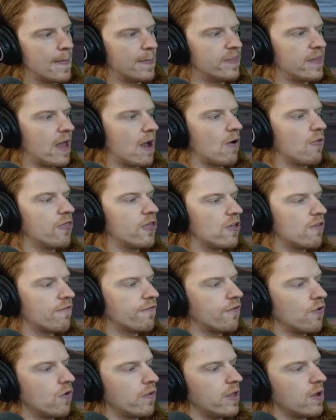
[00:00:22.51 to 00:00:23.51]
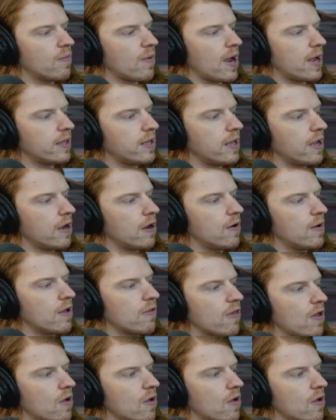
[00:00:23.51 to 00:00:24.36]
Now, this foody right here, as I